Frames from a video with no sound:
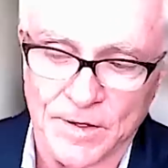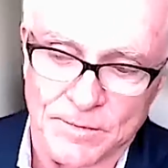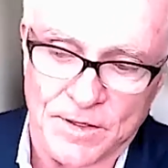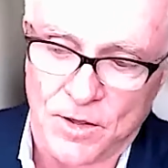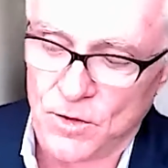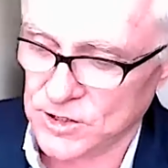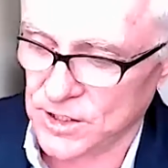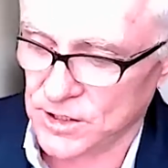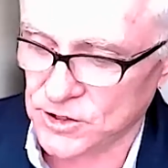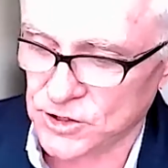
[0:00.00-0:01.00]
The other thing I
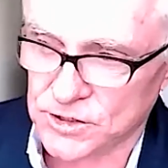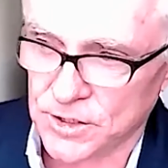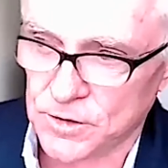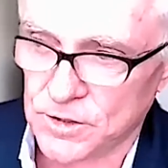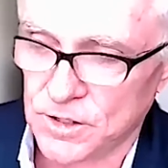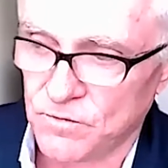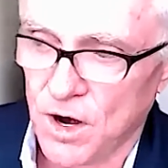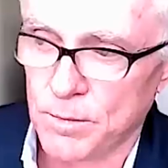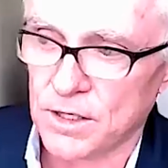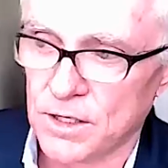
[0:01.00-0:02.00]
say, like just say that the
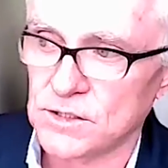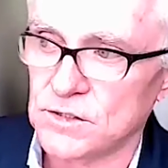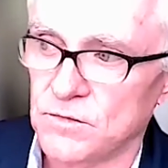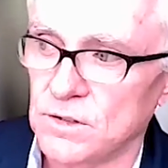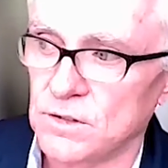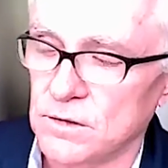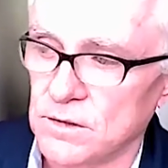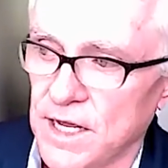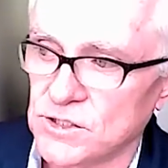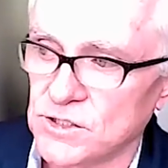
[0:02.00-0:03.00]
environmentalists of the
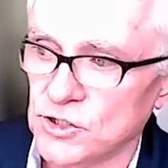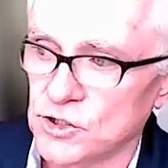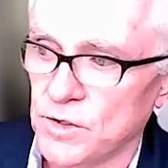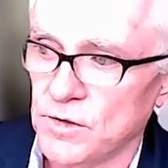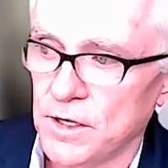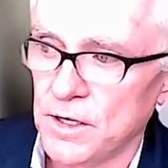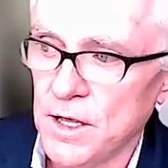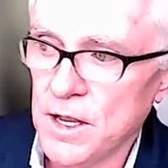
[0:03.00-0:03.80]
last century, they